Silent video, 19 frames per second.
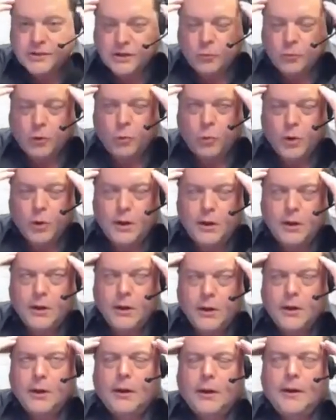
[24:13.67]
think, well, what
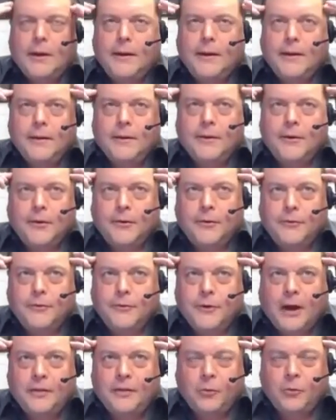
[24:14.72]
you know,
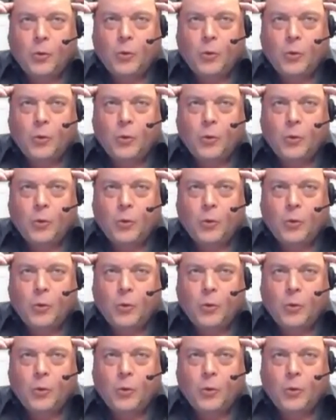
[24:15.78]
I where